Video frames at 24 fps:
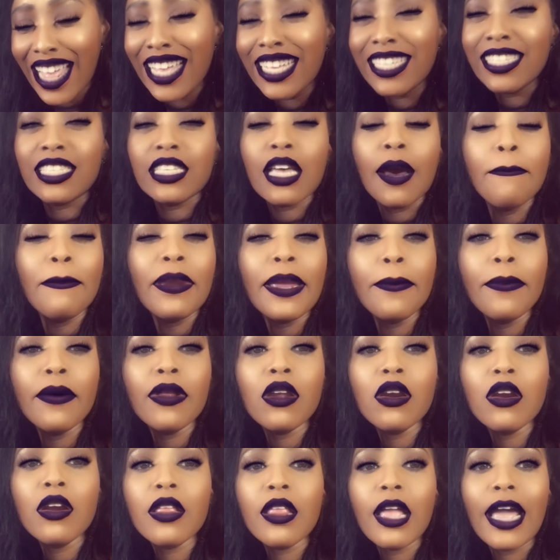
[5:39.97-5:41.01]
Some people
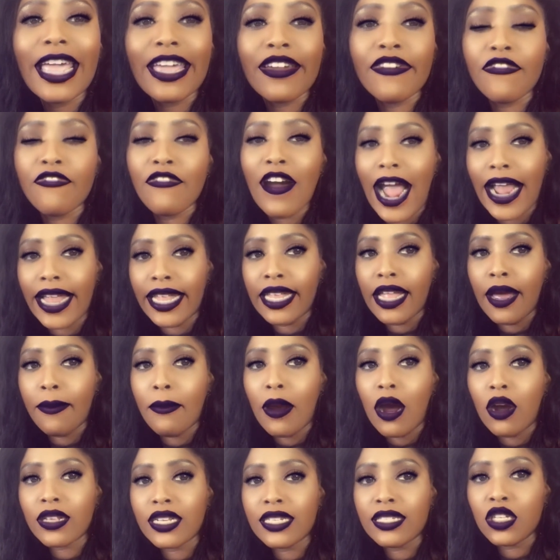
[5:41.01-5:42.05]
are like fighting
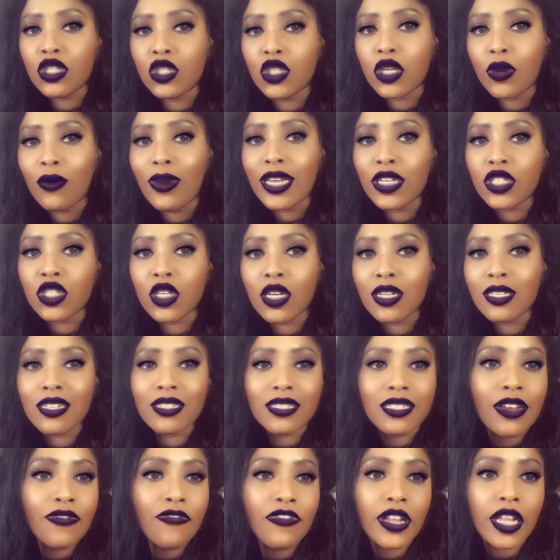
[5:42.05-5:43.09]
about the situation.
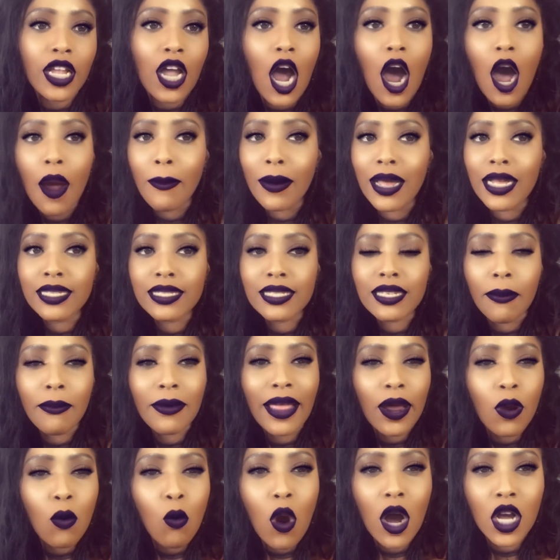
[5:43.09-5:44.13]
There's different comments. I'm
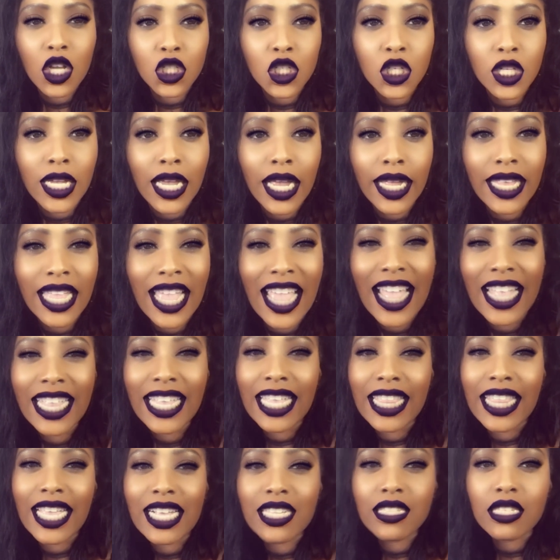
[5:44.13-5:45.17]
like watching it.
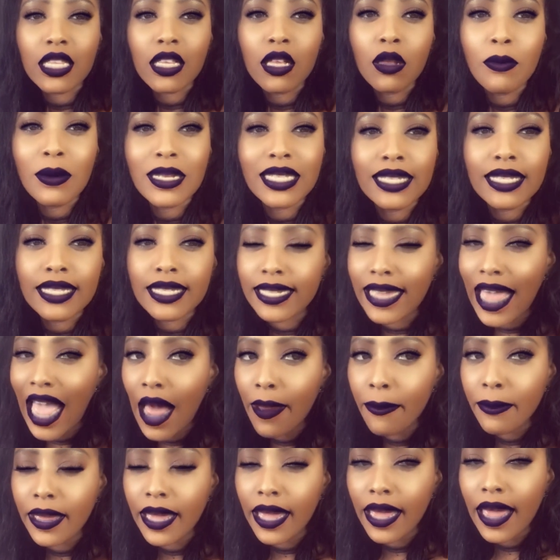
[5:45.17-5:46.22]
They think it's a little bit
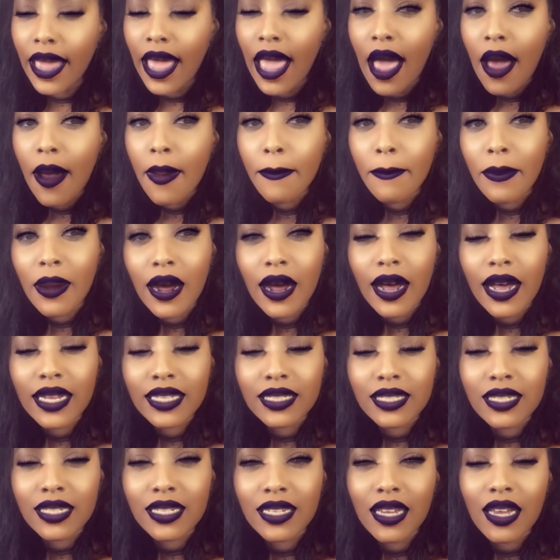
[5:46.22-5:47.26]
scammy,
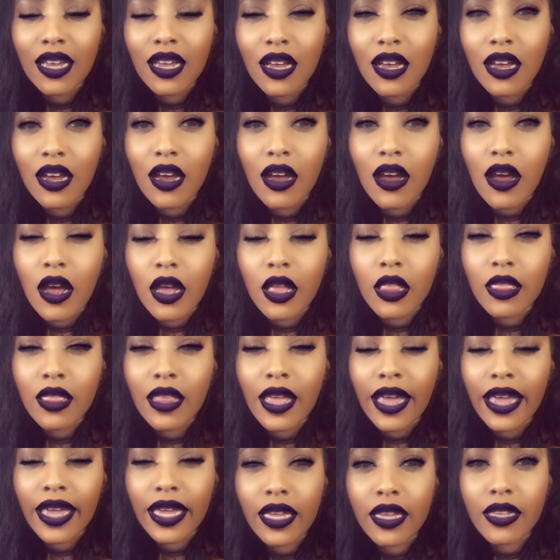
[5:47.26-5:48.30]
but
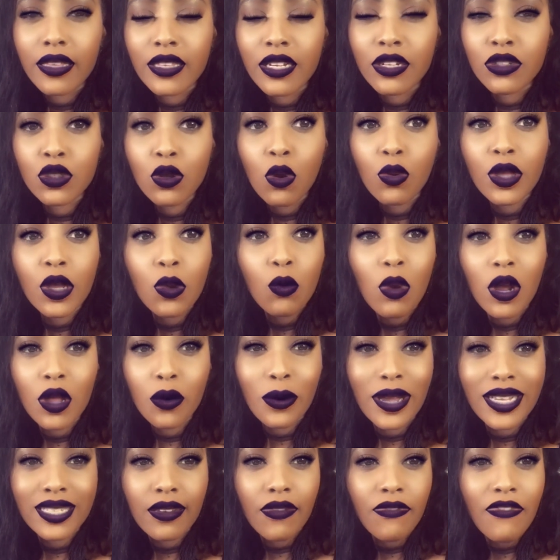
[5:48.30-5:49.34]
like, there's only
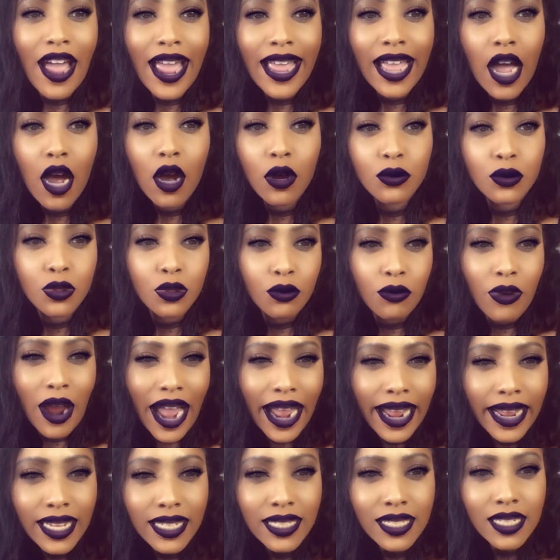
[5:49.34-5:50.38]
one way to find out,
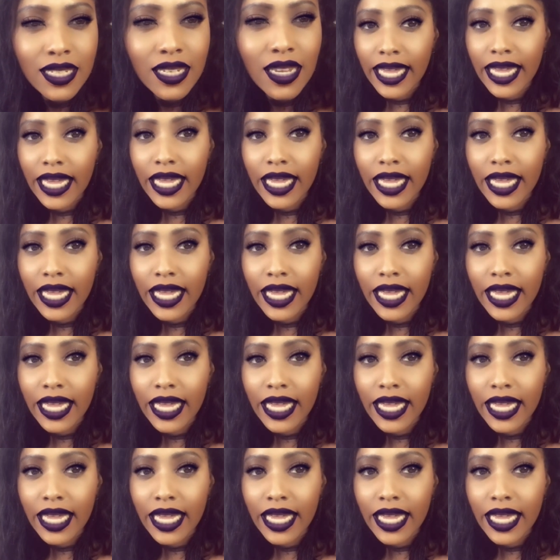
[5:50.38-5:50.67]
right?